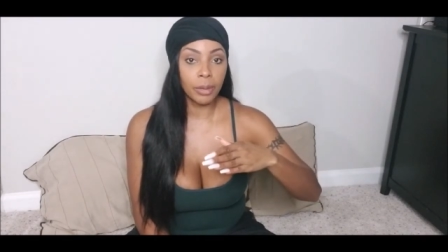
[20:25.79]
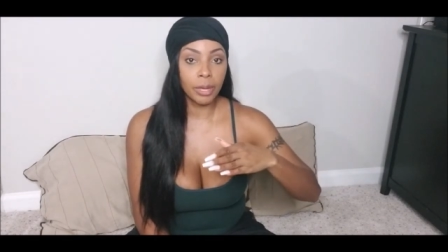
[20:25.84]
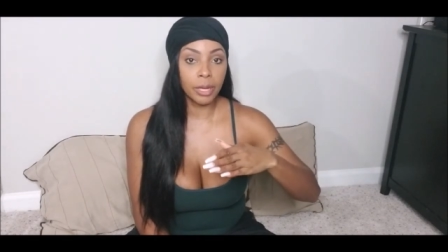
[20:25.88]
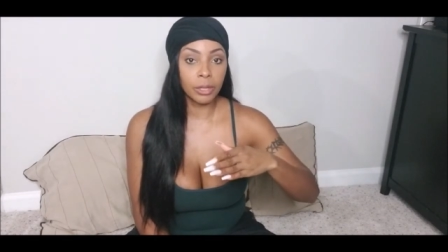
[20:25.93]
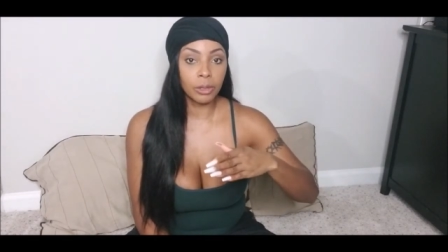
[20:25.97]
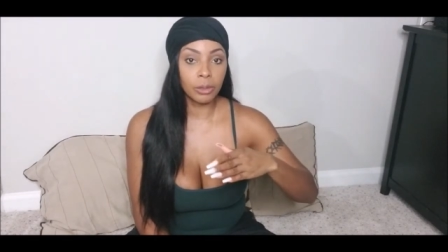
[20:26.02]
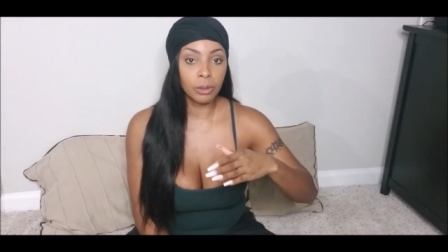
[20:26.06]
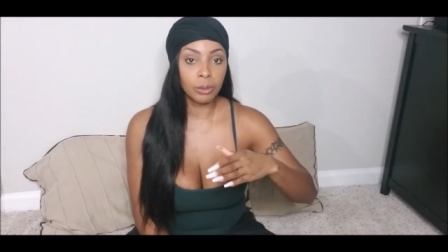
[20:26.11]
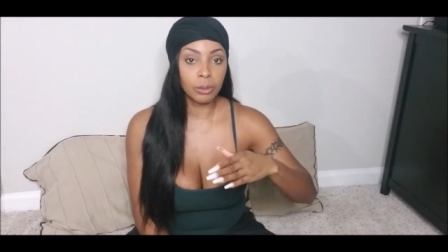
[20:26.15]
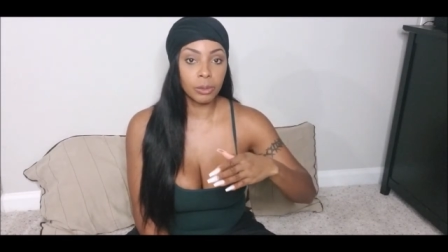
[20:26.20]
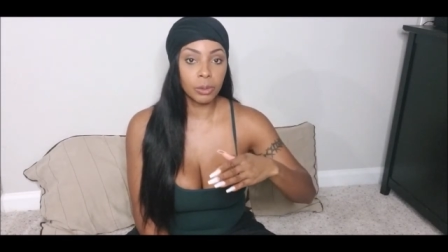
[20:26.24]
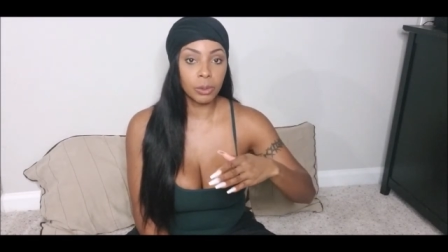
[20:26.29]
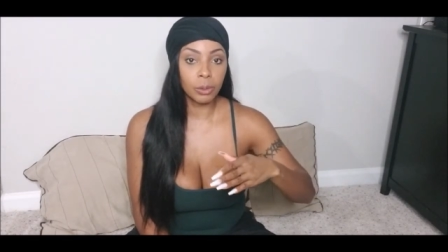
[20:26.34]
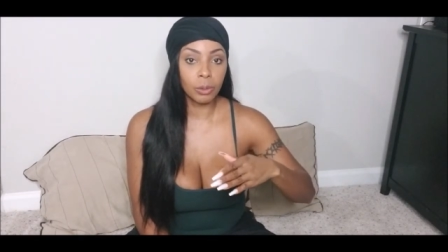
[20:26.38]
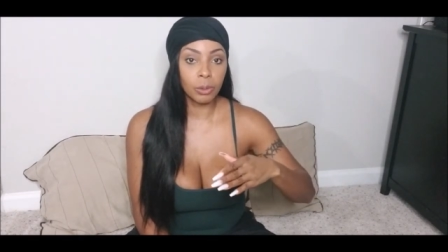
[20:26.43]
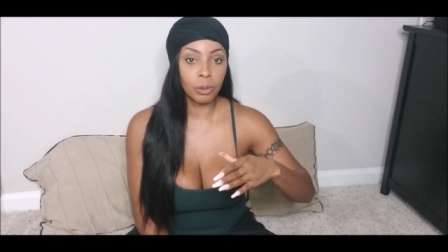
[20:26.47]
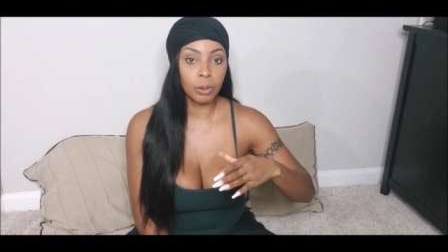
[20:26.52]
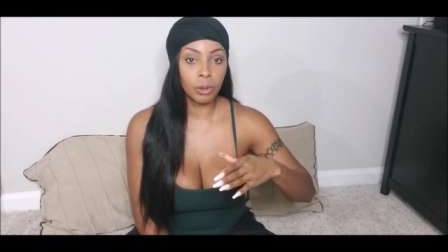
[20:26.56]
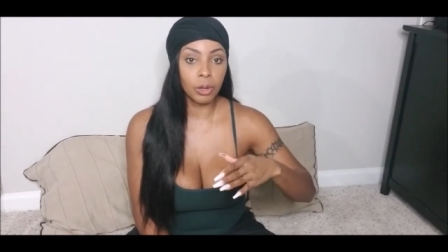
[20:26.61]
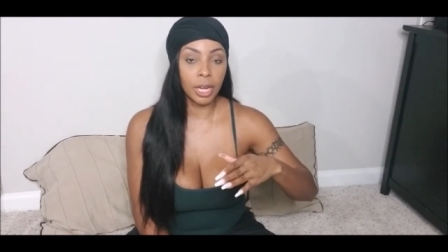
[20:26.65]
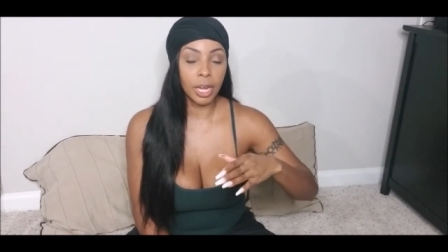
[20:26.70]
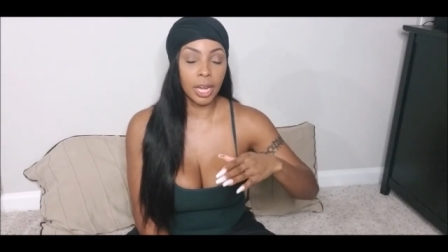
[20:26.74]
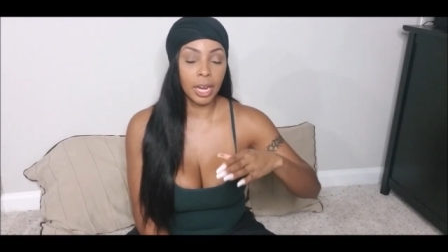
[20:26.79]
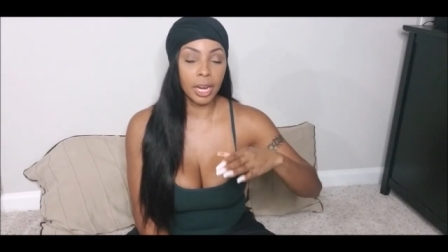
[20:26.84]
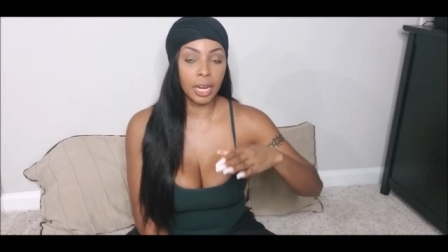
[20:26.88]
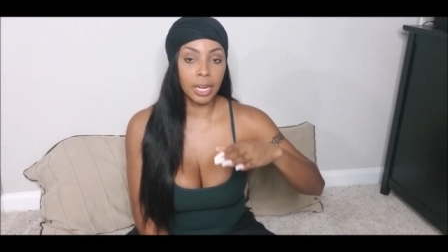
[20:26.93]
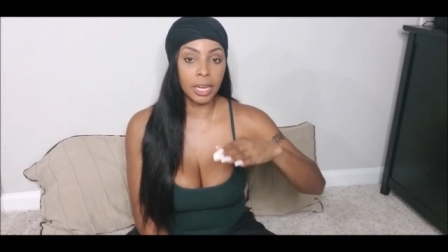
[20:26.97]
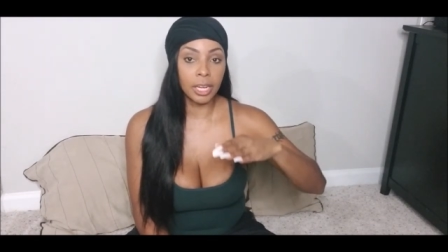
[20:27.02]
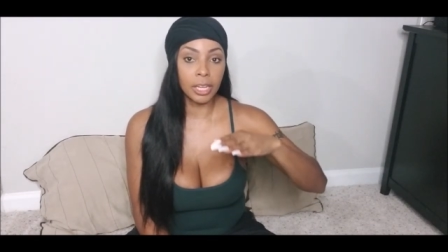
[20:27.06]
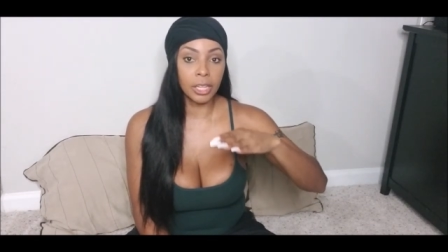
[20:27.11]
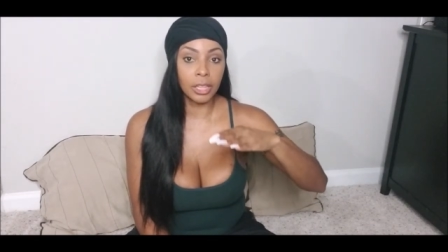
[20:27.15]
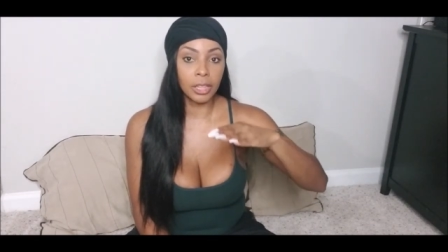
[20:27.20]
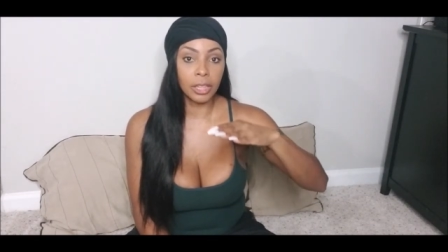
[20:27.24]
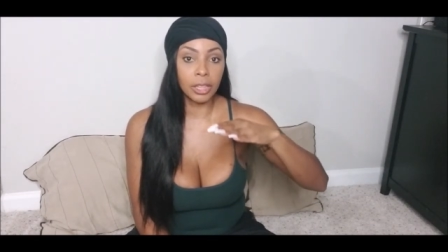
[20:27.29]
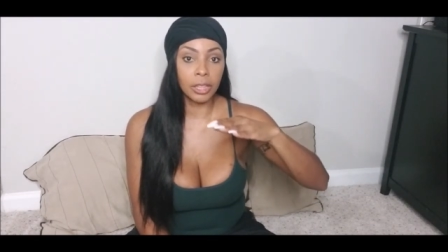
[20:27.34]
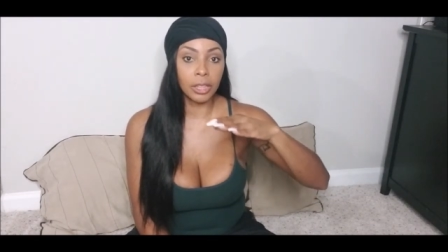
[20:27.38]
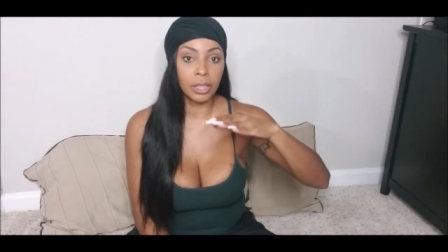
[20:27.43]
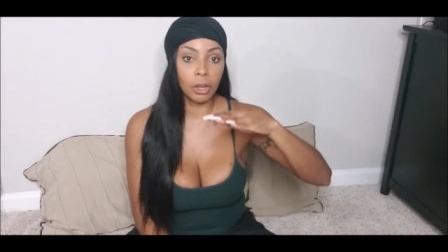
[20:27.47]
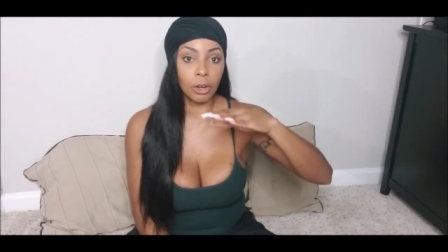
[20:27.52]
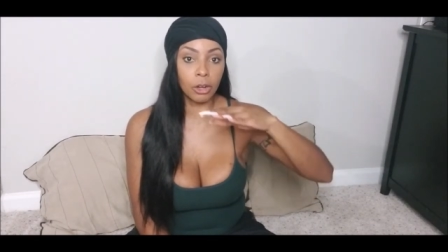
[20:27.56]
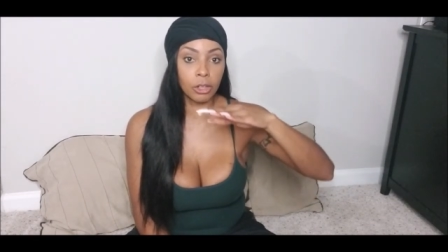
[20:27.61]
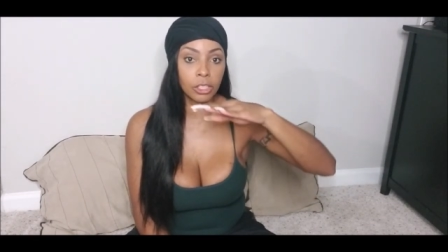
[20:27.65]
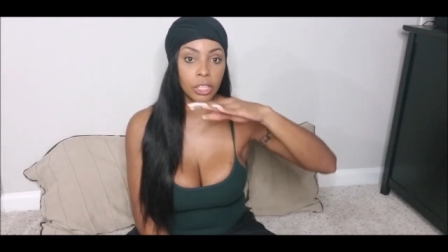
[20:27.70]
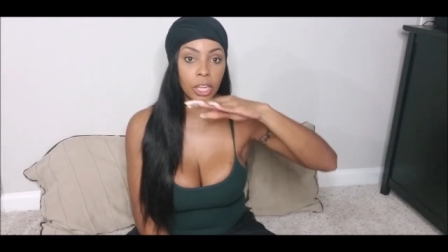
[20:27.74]
bedroom door and
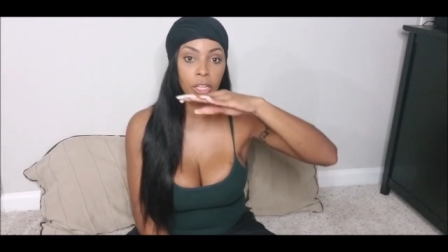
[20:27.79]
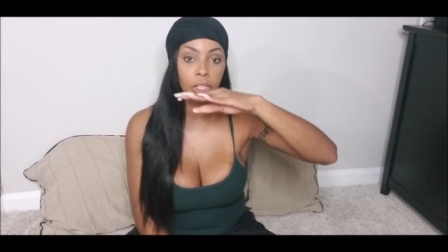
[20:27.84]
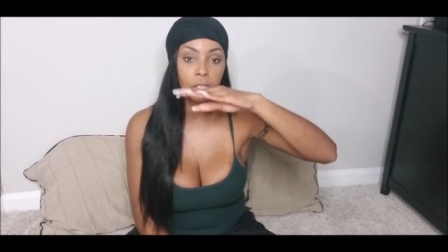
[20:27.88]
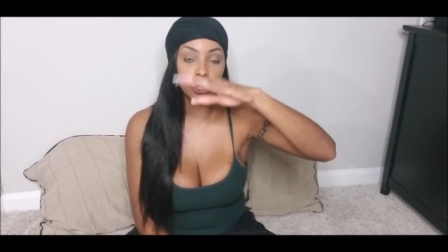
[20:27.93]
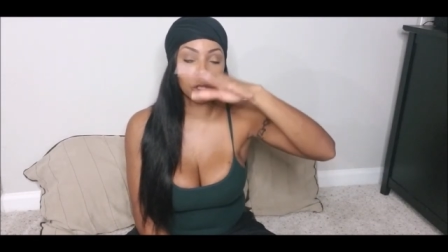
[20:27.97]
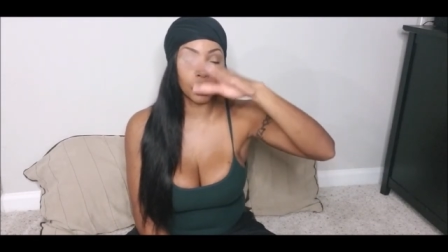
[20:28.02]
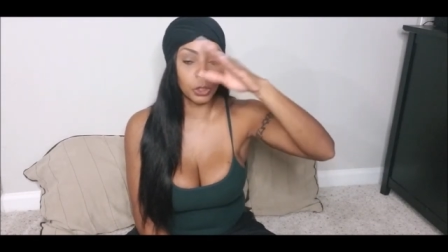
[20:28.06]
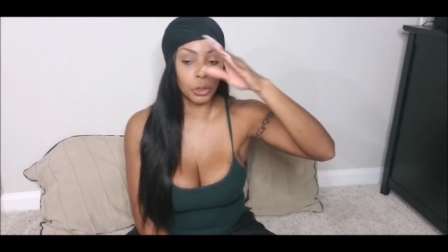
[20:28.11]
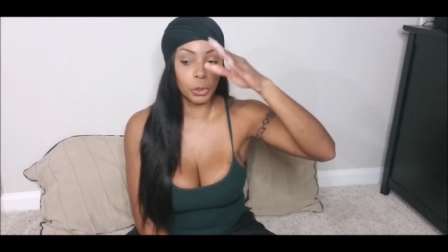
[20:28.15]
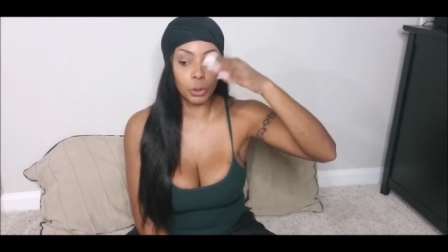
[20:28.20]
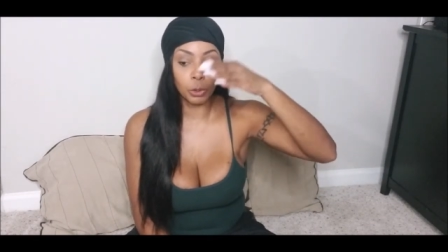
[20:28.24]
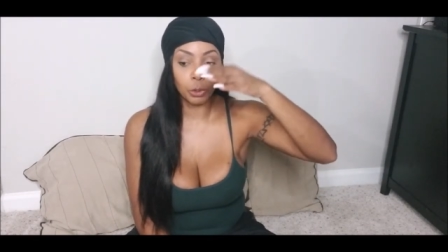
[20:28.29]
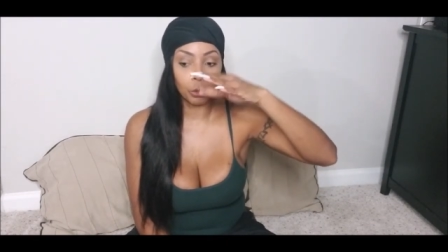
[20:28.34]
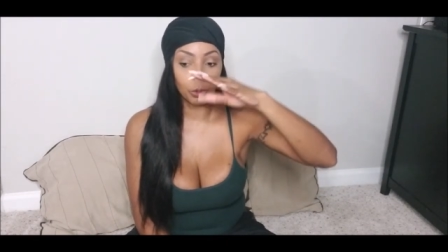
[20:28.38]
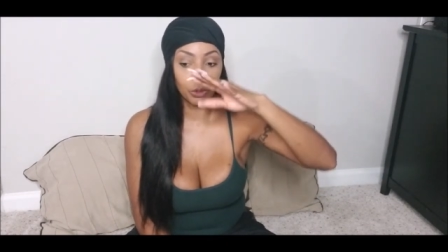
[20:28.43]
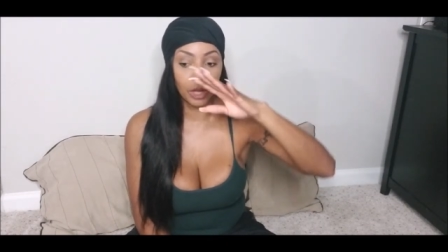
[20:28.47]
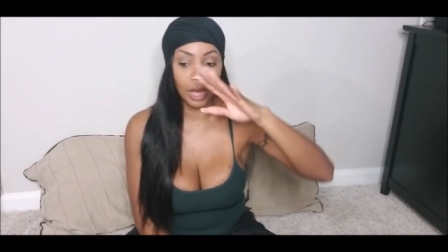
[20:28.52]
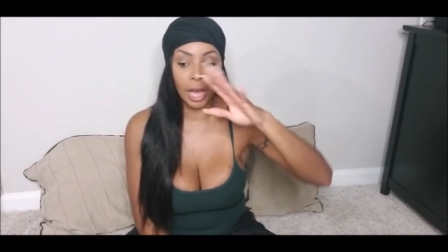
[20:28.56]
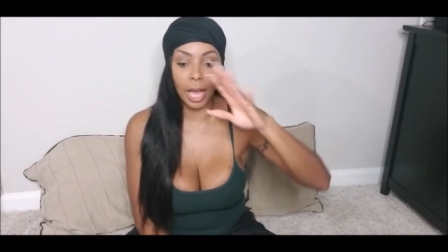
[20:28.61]
there's a dude.